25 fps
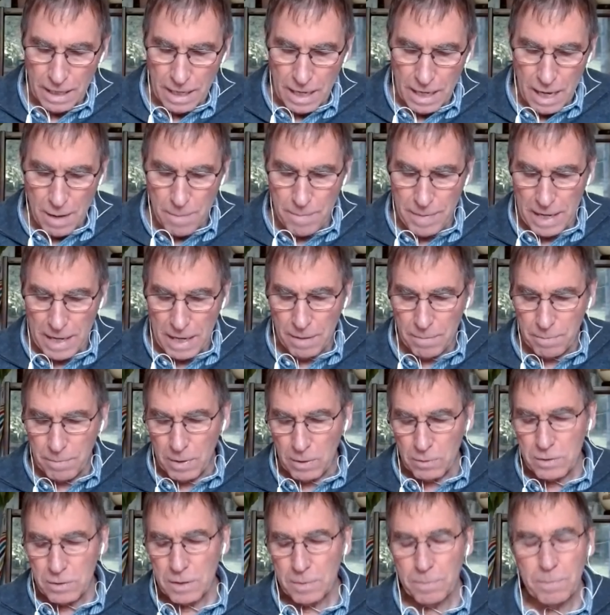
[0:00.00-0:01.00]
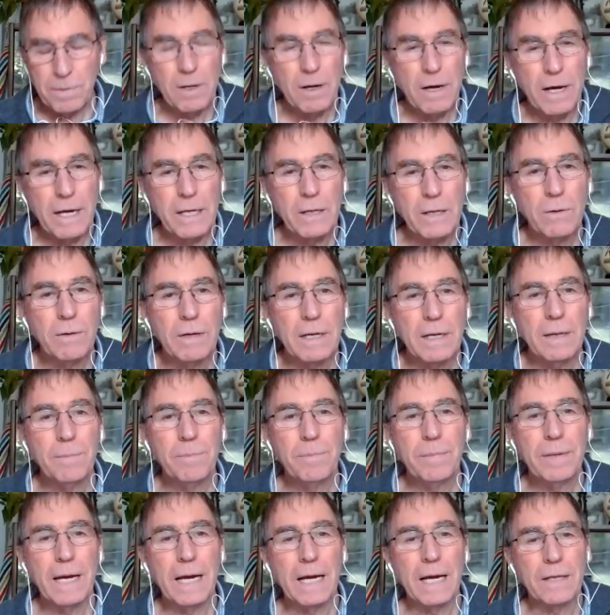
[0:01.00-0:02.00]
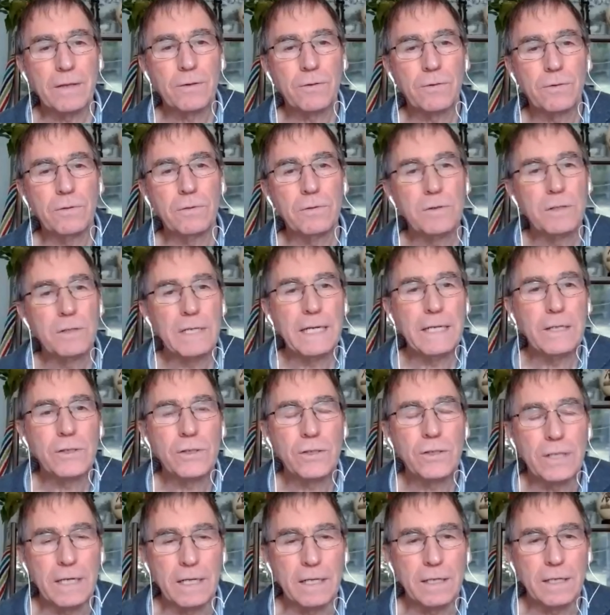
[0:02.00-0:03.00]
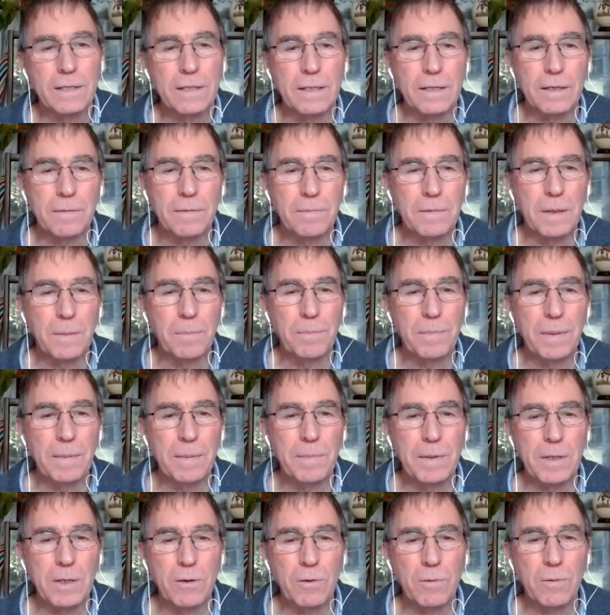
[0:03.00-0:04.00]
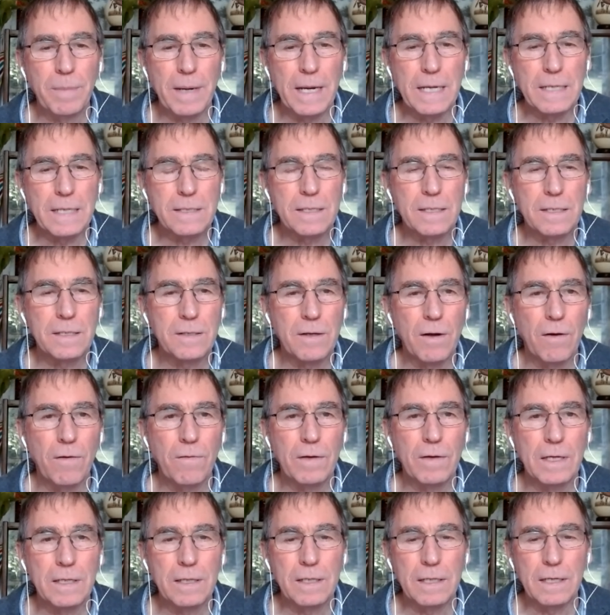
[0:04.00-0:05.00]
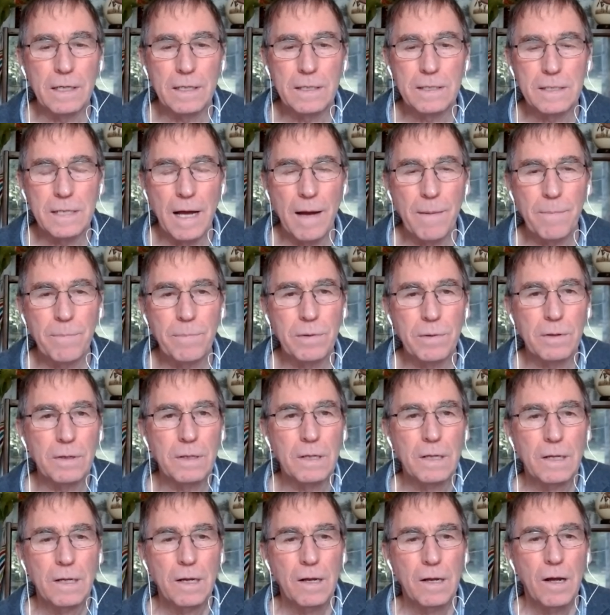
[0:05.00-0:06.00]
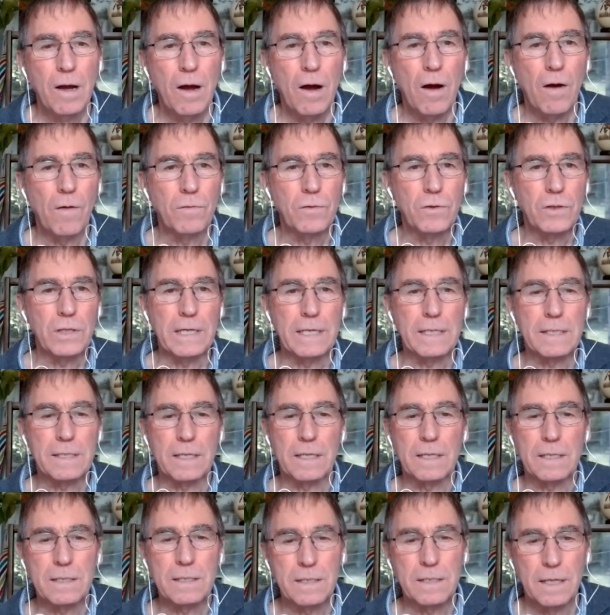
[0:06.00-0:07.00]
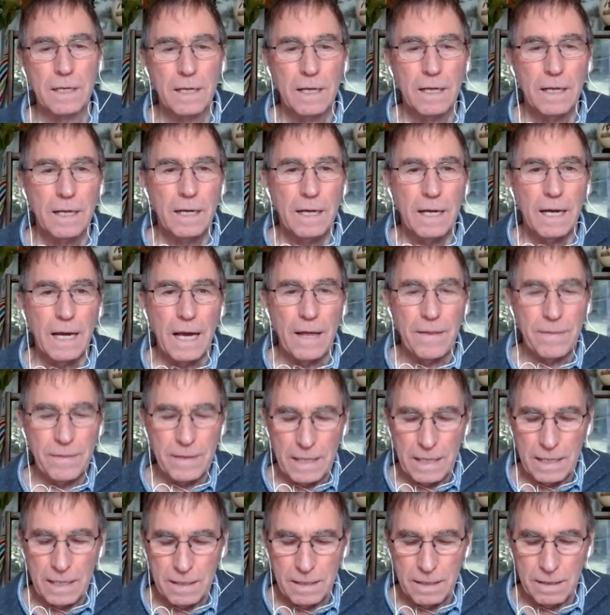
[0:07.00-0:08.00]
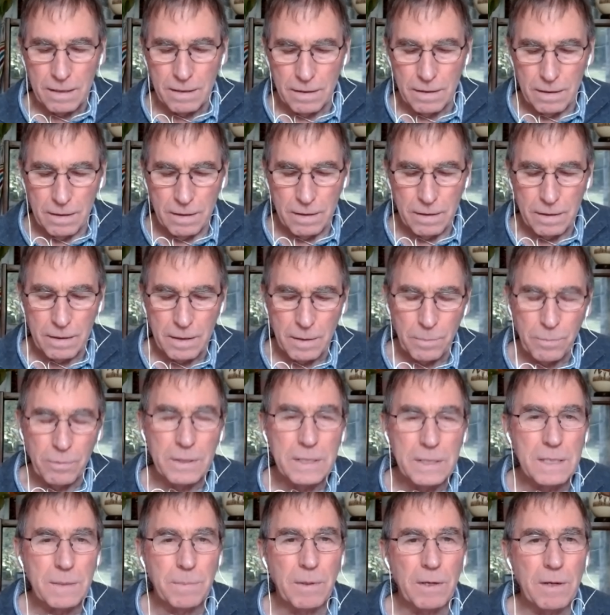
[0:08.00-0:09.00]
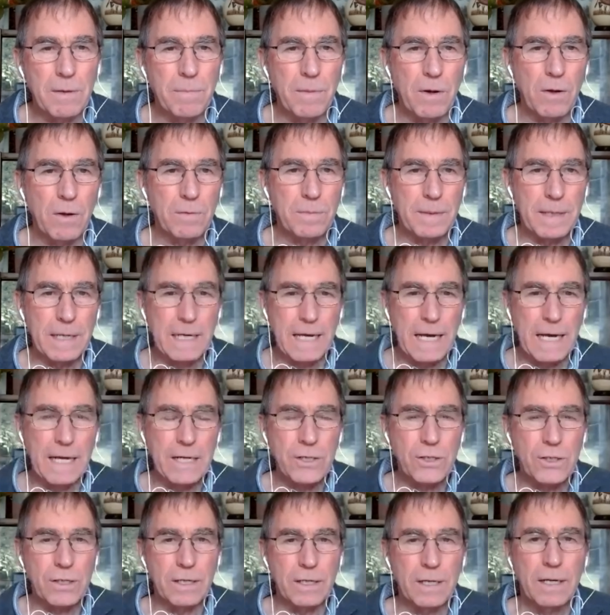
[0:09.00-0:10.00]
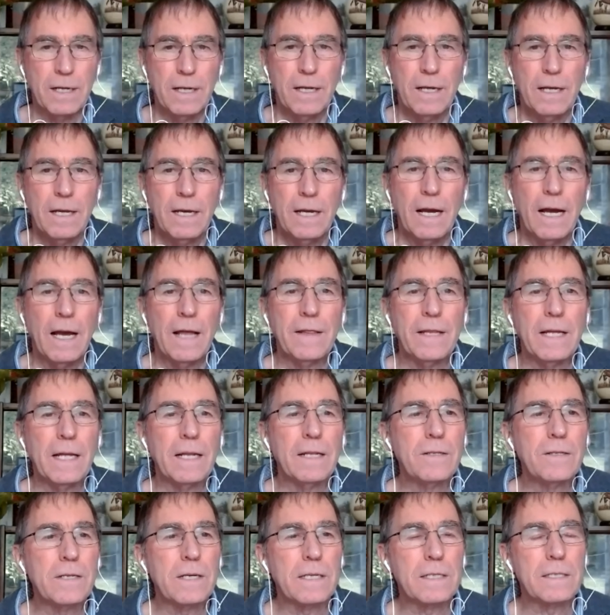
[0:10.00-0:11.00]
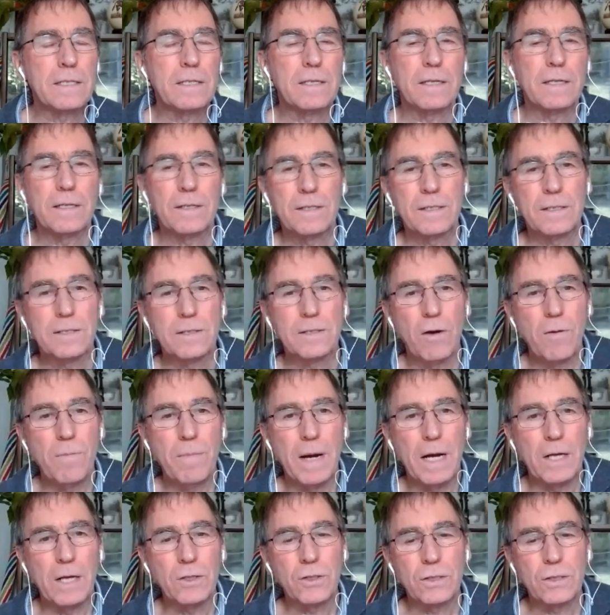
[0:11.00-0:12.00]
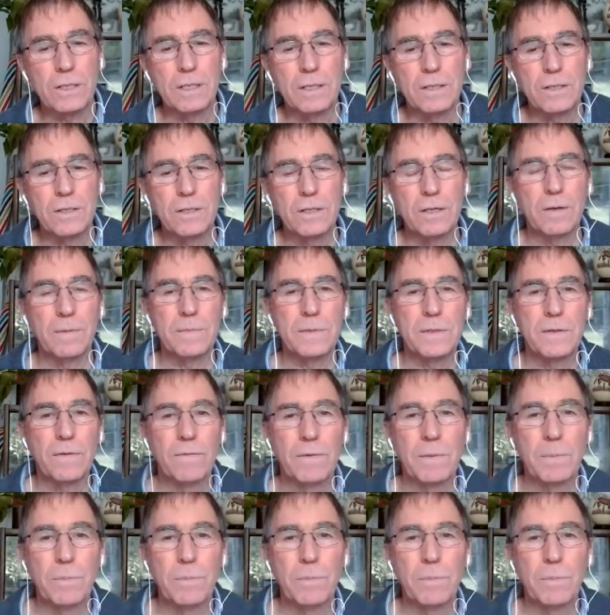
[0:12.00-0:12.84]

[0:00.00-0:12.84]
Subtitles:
about multiplying your impact through teaching, the biblical basis of it, the example of Jesus, and then the principle of multiplication, and then just so much in terms of the